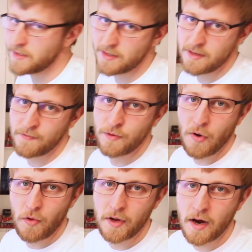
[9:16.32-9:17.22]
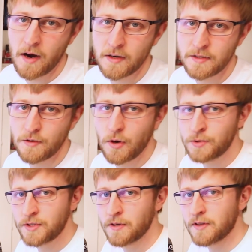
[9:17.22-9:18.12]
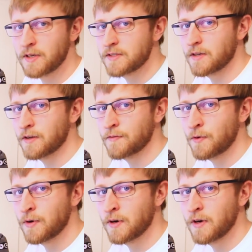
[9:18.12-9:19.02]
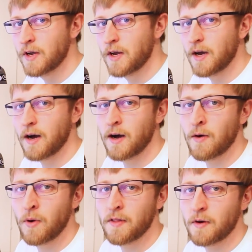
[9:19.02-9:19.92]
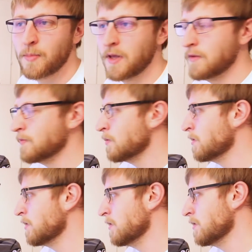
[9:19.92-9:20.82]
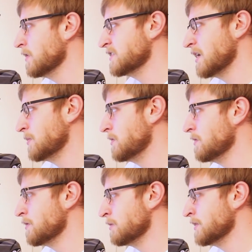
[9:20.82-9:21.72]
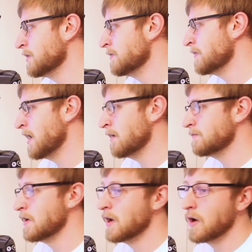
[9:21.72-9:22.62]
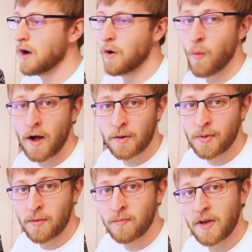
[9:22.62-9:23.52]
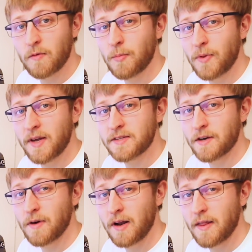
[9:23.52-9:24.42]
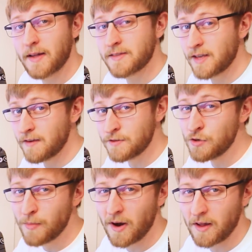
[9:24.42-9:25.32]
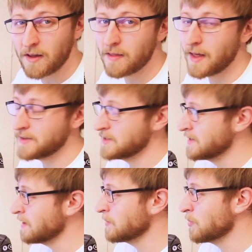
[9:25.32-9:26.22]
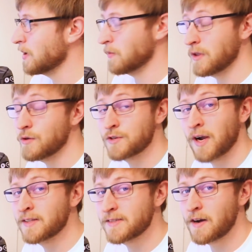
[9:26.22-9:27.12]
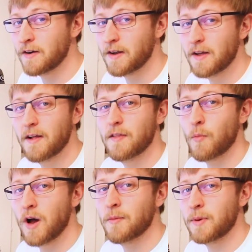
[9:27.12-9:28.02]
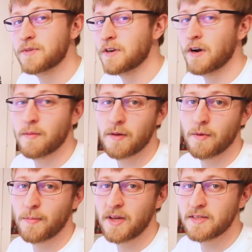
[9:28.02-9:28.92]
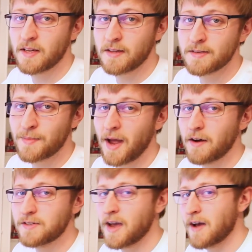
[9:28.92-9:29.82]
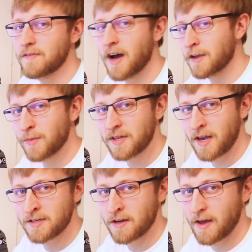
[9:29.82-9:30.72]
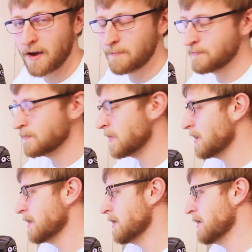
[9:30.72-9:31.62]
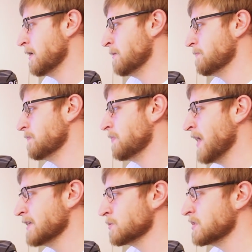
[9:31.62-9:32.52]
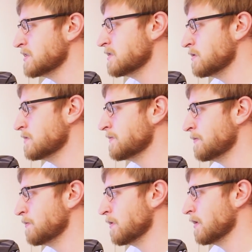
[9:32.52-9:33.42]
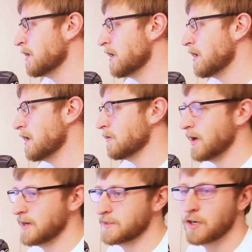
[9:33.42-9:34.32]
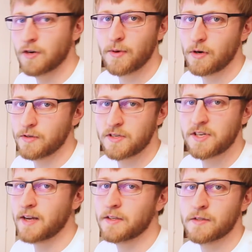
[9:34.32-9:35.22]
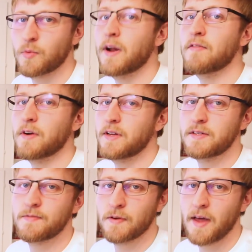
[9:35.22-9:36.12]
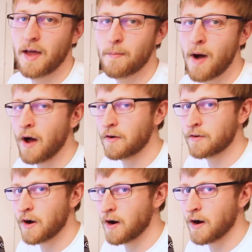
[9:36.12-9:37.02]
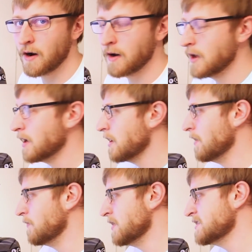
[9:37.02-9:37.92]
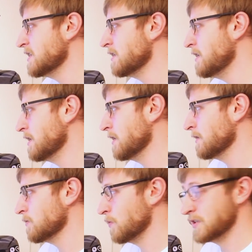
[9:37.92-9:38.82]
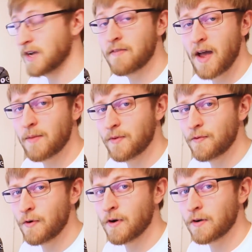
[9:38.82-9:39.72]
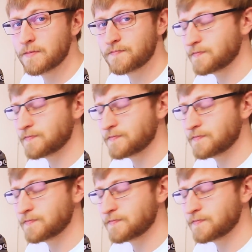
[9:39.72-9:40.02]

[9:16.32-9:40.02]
is if you know the cars, you know certain things to look for, whether it be, for example, the 335, a water pump being replaced already. That saves you money. That's a selling point when you try and sell it. The water pump has already been replaced at this mileage. I have documentation of that. That's what this is useful for. Otherwise, turbos, injectors, whatever it is for that model car, if it's in here, which I've had before,